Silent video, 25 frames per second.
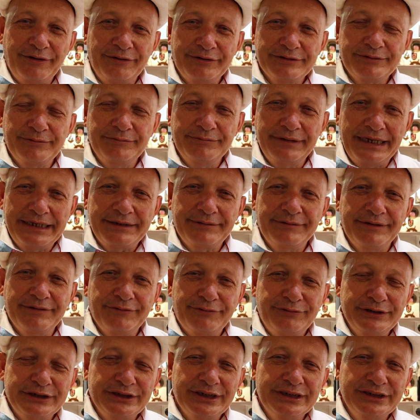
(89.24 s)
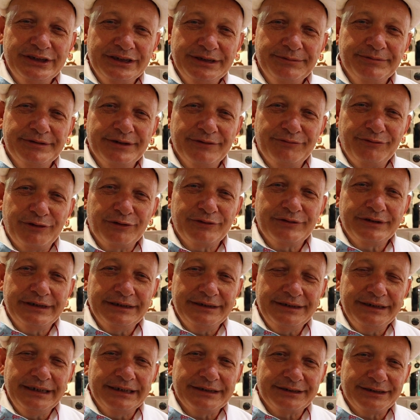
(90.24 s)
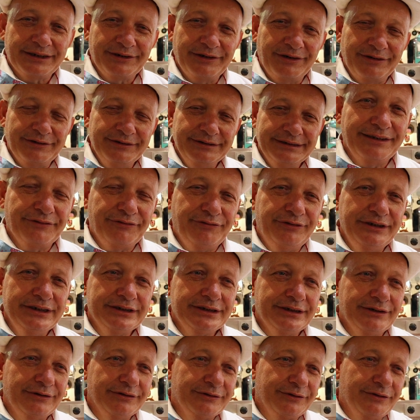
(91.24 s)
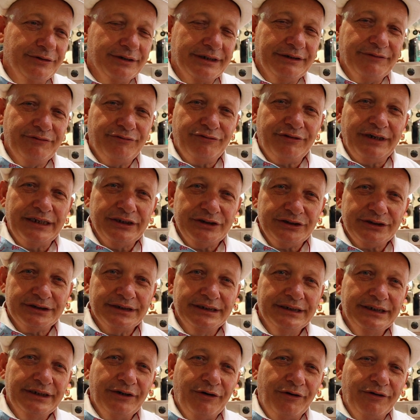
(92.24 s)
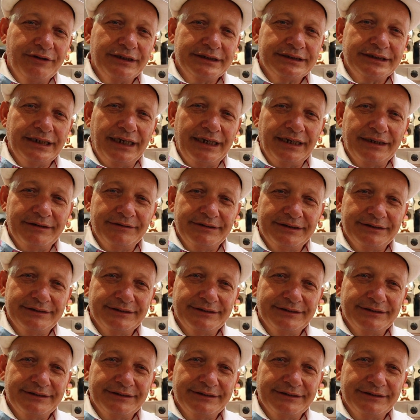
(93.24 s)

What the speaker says: go to make fish and chips for 2 years ago. The fish, you cook it fresh all the time.